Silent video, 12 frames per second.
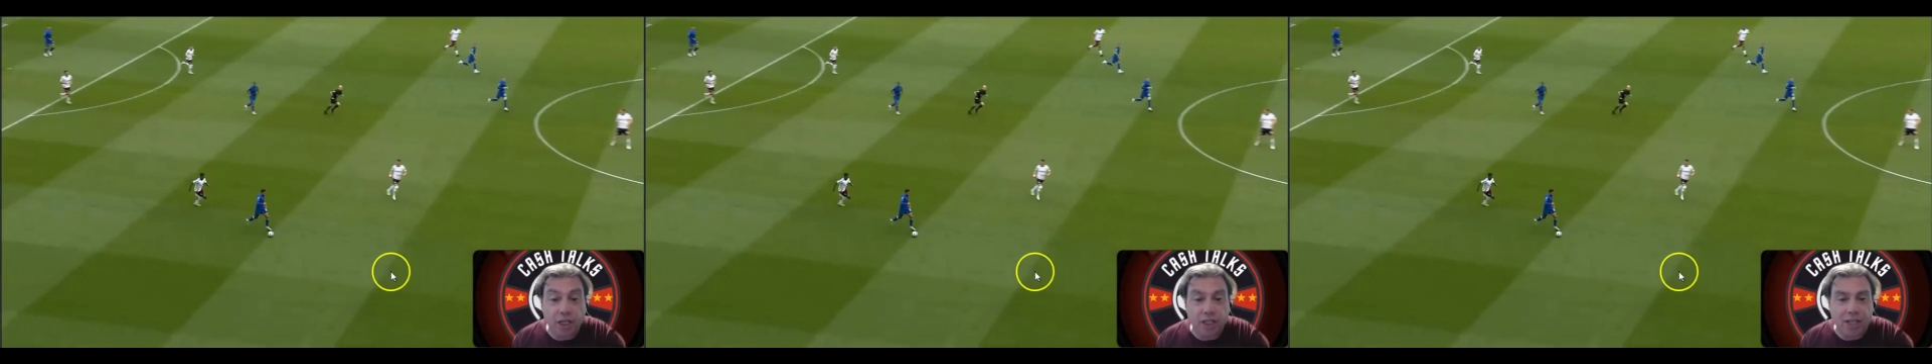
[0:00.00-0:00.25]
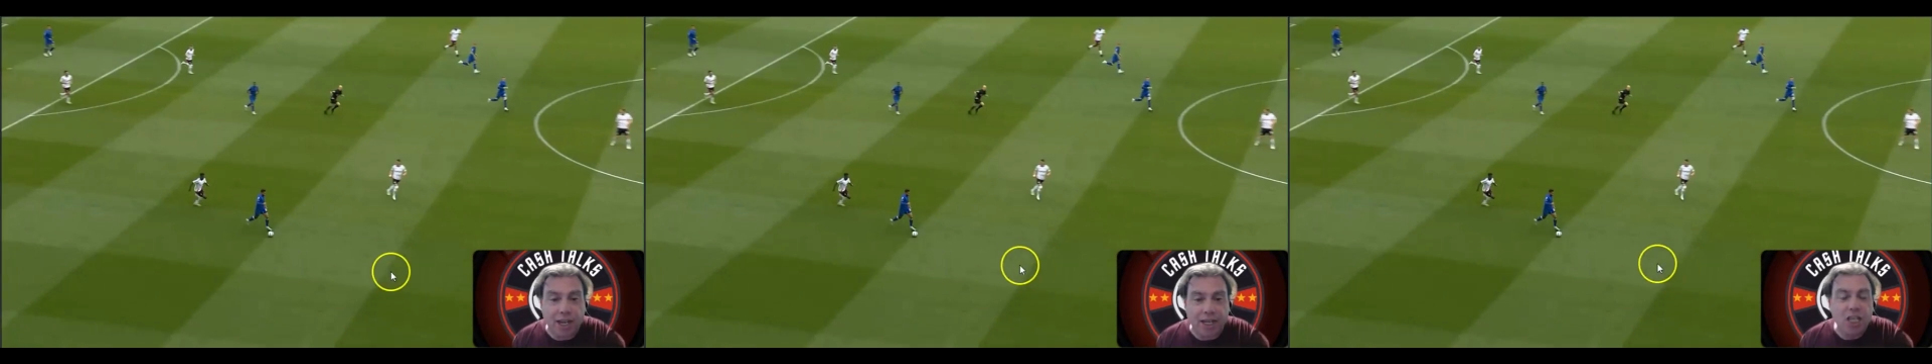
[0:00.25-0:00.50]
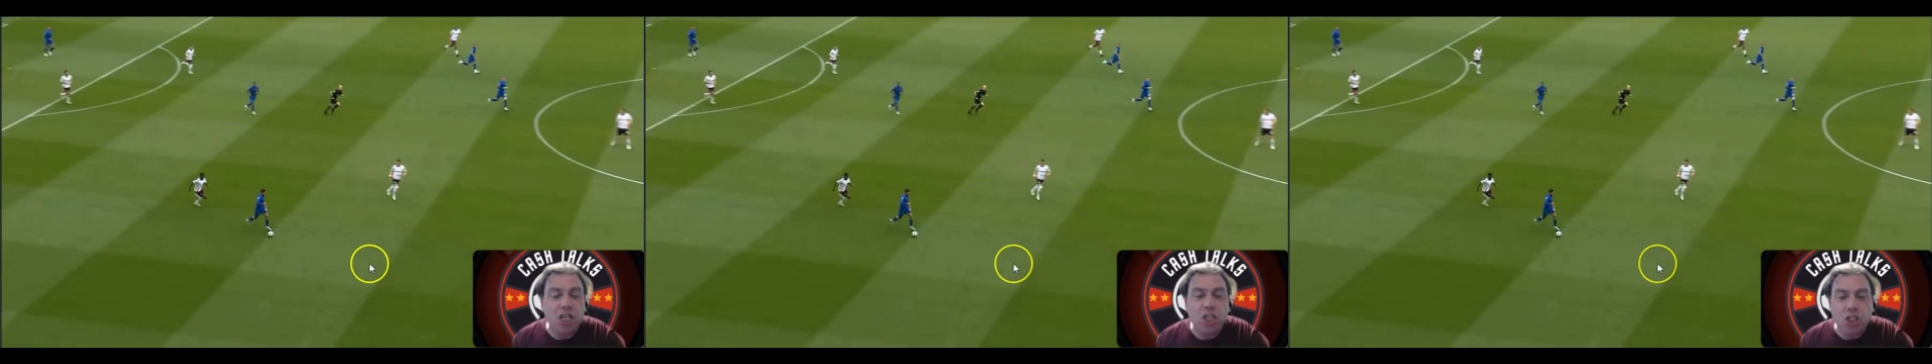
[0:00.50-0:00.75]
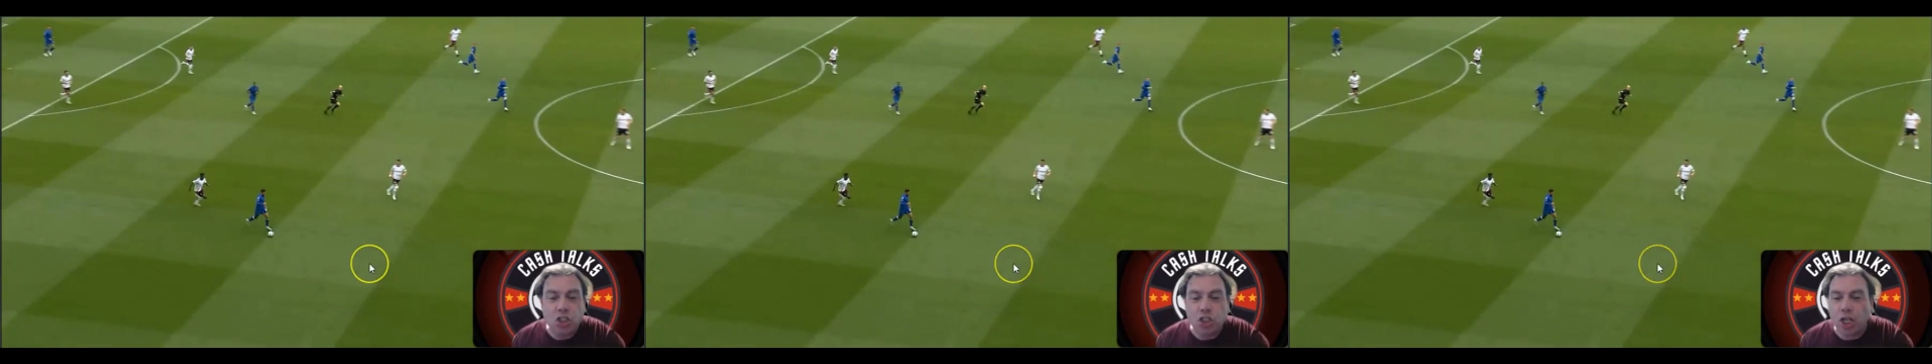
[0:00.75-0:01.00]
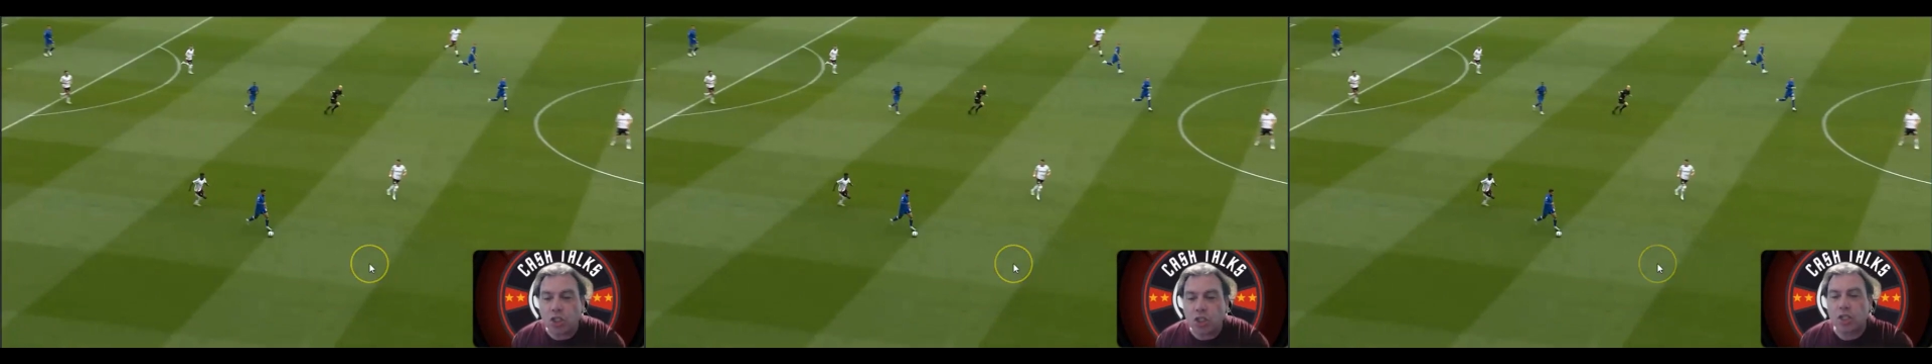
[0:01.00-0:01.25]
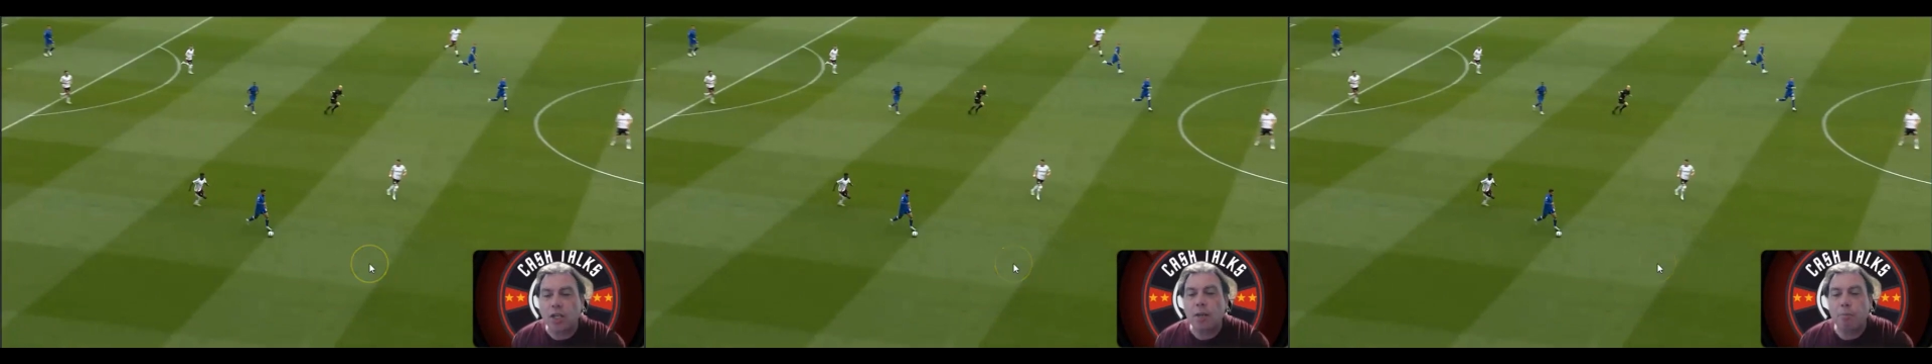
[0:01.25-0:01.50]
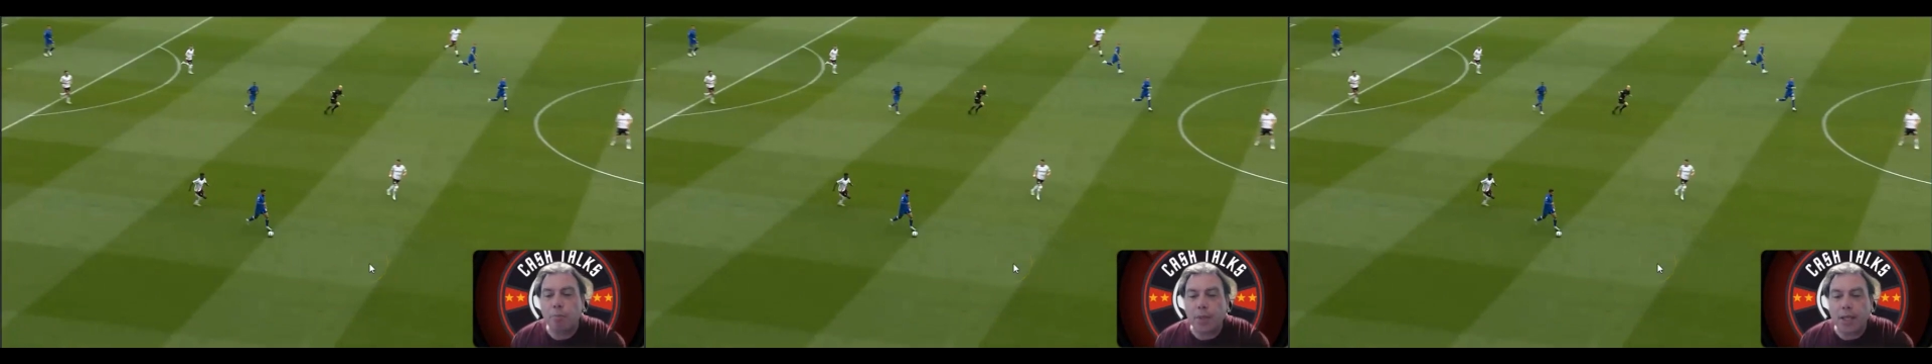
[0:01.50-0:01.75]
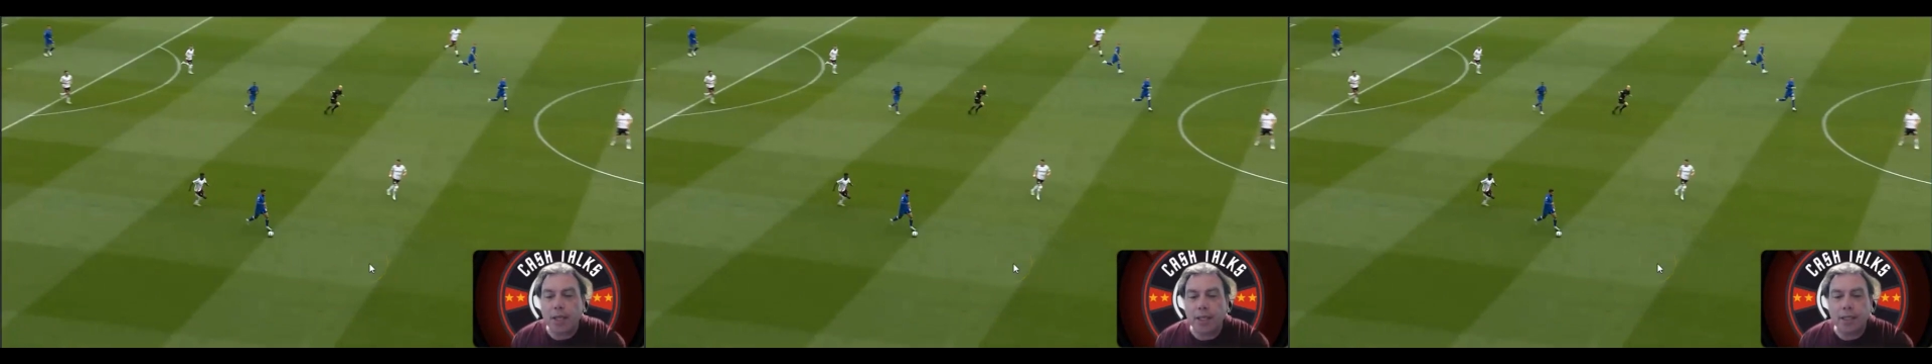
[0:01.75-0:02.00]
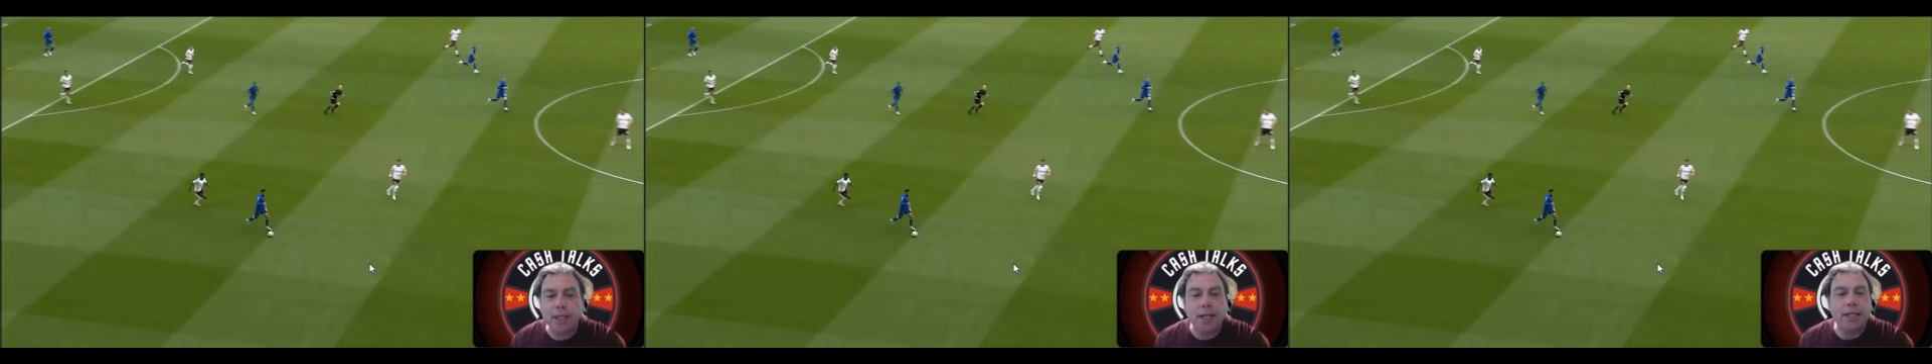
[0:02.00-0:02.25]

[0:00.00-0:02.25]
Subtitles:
an attack, just being